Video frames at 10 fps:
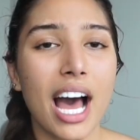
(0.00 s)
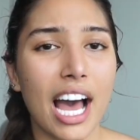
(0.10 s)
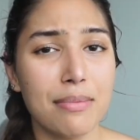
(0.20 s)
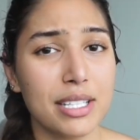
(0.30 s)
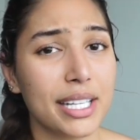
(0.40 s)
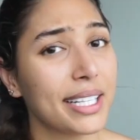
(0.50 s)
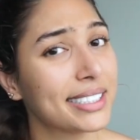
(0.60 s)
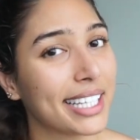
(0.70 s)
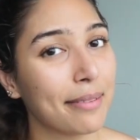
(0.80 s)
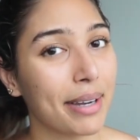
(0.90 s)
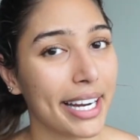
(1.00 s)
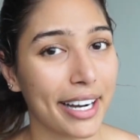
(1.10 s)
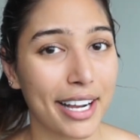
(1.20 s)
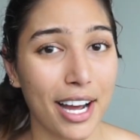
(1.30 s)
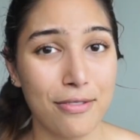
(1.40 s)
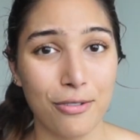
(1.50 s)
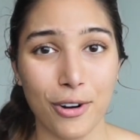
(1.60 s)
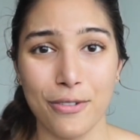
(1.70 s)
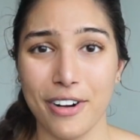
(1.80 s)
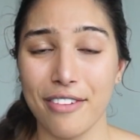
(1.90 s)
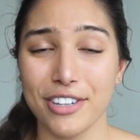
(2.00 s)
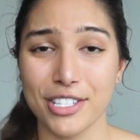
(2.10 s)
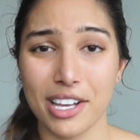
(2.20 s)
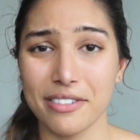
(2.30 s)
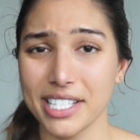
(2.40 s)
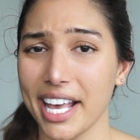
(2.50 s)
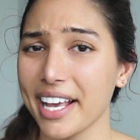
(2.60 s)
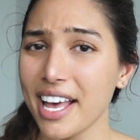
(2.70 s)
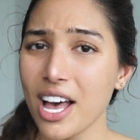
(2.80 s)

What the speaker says: I've been needing to get my hair cut for forever, so I was like,